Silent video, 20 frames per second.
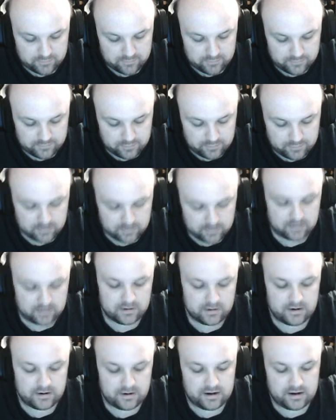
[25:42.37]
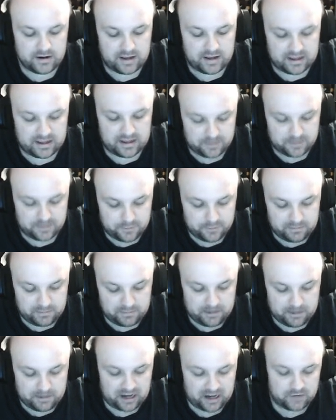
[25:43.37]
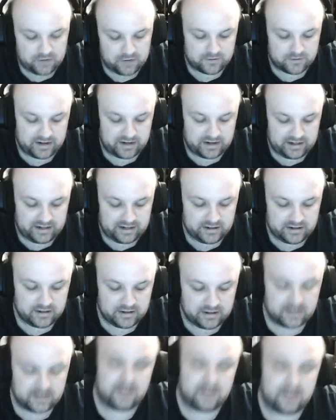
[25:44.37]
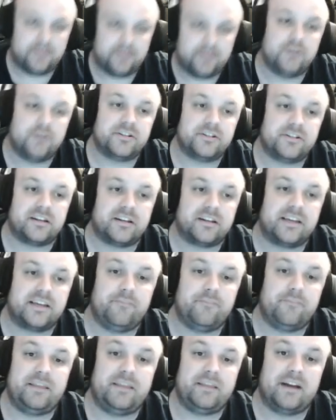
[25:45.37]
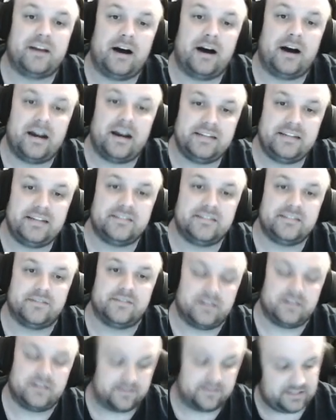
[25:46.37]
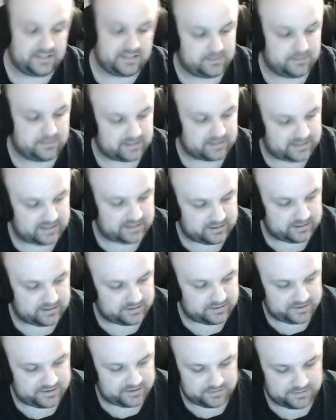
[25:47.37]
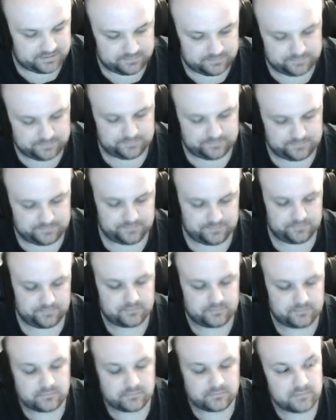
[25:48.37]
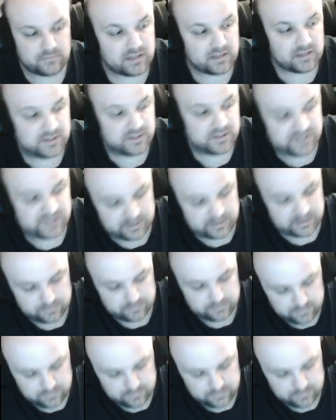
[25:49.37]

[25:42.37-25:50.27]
4, and 3 pi over 8, those are going to give me the heights of all of these rectangles. So,